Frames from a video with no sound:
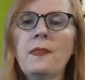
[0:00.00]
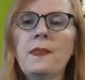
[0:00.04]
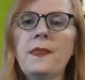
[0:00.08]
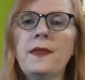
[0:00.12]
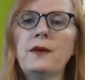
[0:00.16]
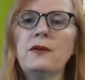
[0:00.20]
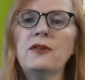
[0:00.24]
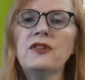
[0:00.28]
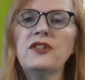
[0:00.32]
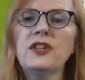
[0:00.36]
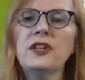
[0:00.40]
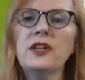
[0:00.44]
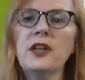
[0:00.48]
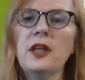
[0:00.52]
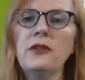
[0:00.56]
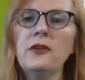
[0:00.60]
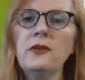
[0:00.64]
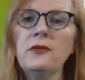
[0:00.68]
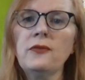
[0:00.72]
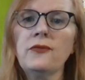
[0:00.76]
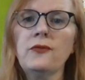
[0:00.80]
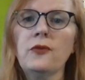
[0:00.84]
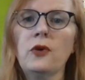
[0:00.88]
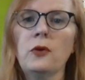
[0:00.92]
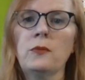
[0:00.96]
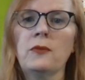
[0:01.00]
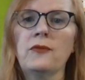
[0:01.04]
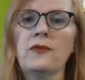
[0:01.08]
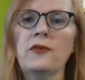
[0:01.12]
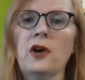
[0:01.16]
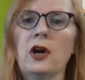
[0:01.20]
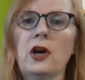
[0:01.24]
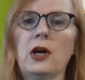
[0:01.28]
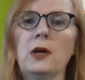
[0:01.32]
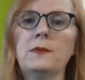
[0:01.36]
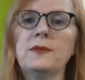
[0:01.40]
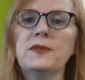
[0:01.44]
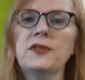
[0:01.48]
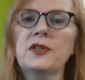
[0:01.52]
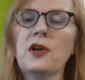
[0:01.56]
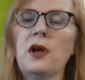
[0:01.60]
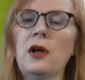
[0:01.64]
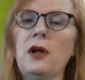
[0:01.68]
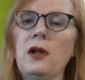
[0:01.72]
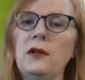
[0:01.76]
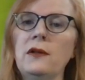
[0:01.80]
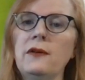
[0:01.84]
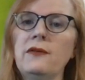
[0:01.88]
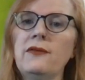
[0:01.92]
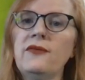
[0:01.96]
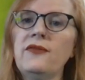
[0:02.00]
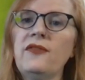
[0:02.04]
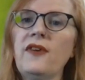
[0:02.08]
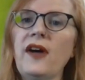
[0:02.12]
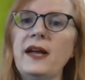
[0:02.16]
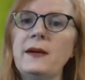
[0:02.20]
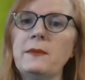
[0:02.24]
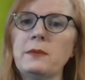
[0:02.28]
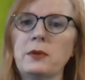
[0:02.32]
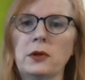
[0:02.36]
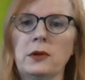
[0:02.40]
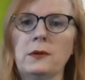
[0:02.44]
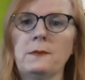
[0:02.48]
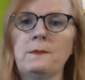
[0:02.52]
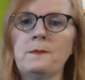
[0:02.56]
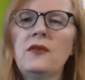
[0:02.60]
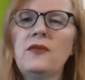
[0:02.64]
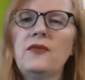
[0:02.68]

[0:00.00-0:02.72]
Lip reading: There is another form of carbs called fiber.